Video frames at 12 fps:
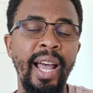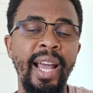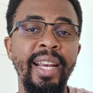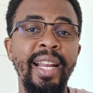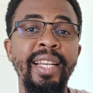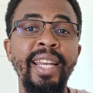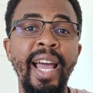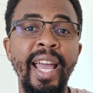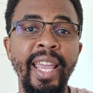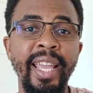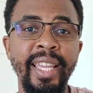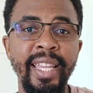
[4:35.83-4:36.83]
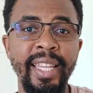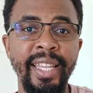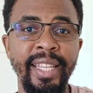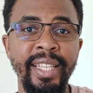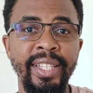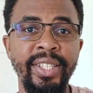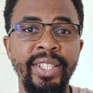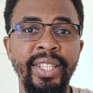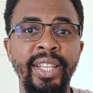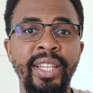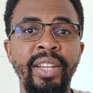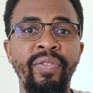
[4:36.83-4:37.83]
And a dike
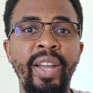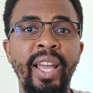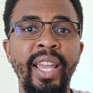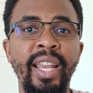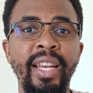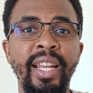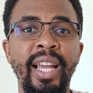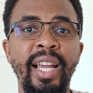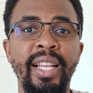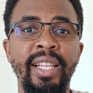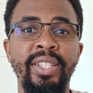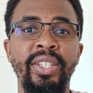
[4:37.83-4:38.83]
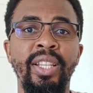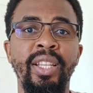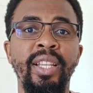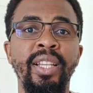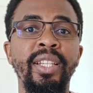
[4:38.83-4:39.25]
is defined as